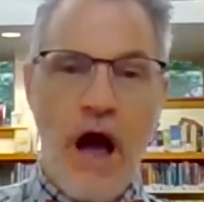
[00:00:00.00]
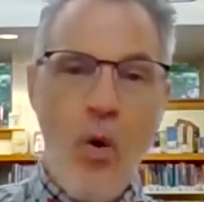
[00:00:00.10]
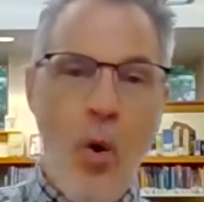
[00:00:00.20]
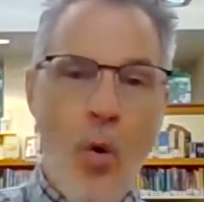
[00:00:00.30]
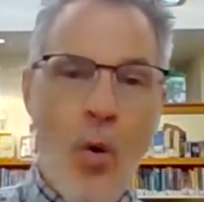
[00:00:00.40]
Oh,
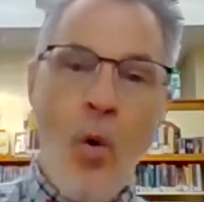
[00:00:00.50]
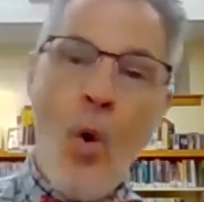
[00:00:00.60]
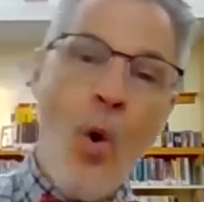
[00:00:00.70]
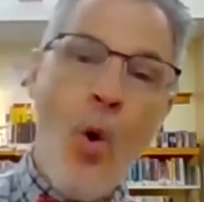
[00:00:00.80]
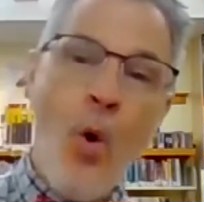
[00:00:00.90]
ooh,
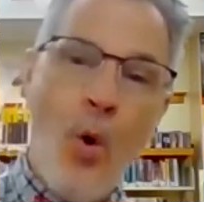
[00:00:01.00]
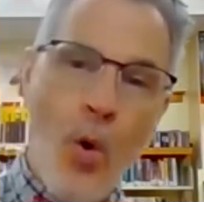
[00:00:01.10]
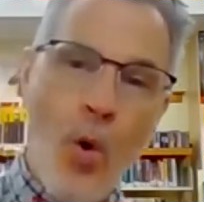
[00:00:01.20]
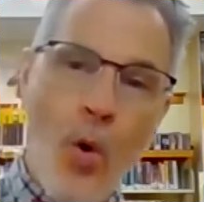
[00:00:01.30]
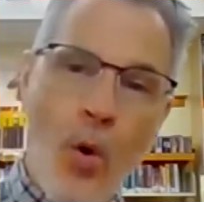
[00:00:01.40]

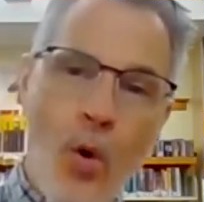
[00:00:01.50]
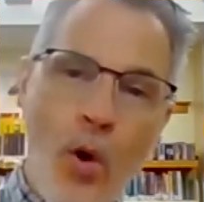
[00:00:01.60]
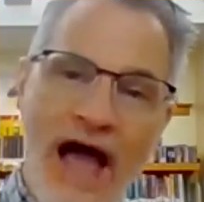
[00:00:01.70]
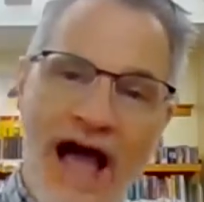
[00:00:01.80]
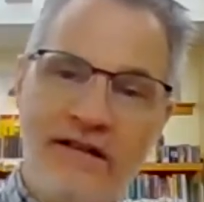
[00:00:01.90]
ooh, ooh.
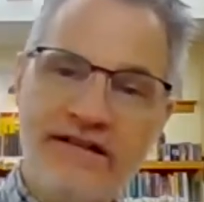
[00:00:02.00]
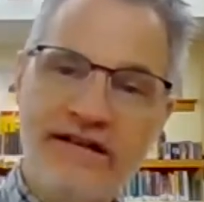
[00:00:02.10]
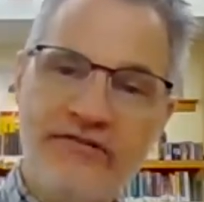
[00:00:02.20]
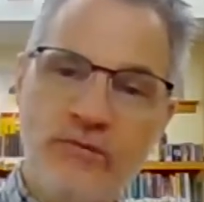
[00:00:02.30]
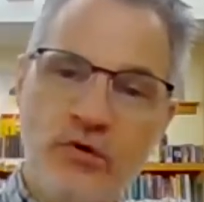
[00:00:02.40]
howling
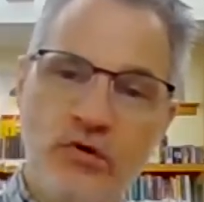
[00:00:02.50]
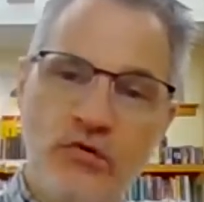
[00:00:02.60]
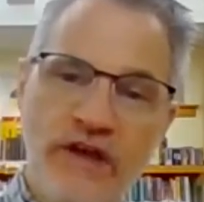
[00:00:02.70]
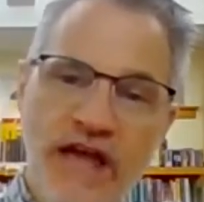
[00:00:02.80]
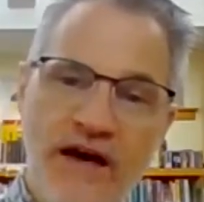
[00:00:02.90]
at the
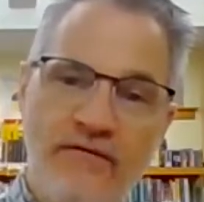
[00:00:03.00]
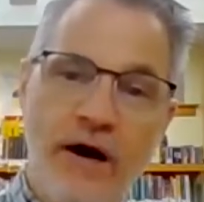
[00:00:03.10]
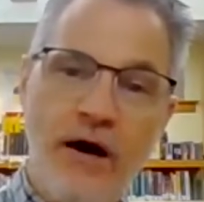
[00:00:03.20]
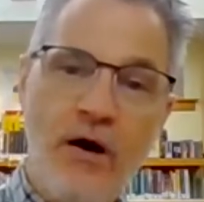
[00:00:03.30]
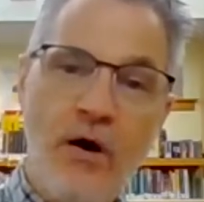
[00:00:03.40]
moon. We have
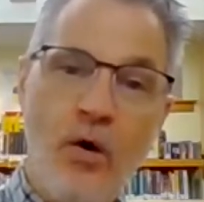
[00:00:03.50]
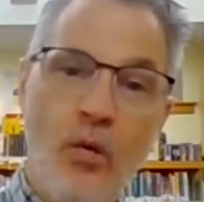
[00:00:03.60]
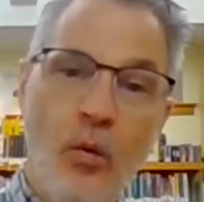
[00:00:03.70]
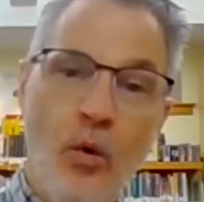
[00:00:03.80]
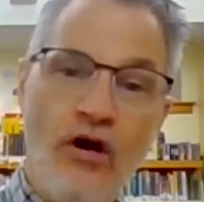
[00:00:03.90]
a
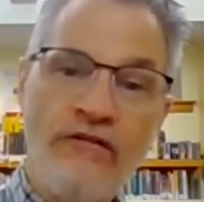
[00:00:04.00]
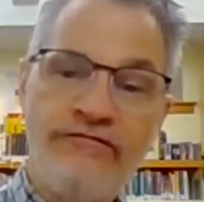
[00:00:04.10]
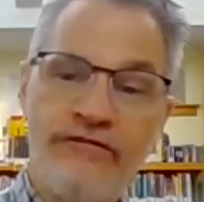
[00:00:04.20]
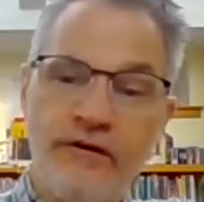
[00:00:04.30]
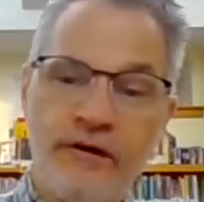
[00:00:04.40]

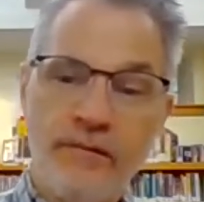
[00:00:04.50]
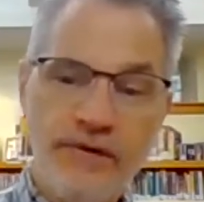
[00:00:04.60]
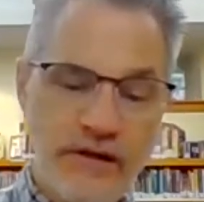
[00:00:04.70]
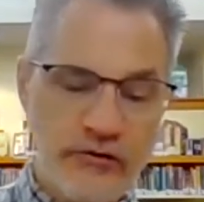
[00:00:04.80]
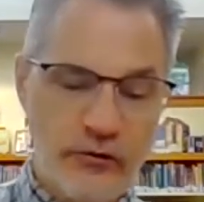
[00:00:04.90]
wolf,
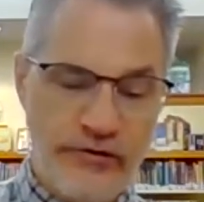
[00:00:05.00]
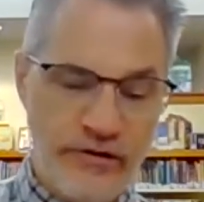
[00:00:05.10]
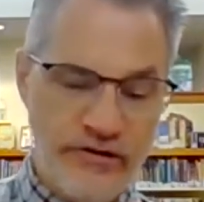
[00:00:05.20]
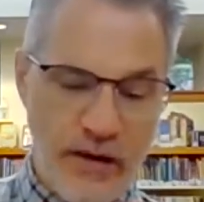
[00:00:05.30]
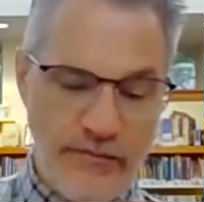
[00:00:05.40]
begins with
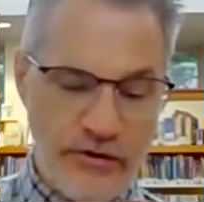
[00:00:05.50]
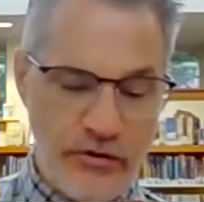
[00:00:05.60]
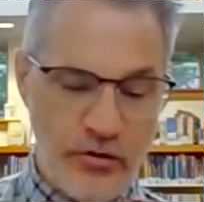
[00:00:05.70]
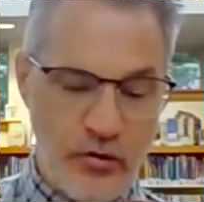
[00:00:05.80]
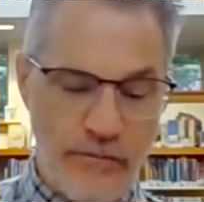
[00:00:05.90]
a
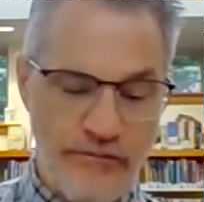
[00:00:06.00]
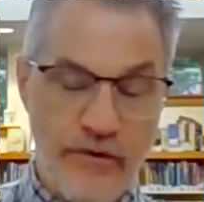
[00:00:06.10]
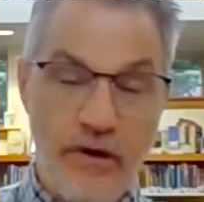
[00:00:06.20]
W.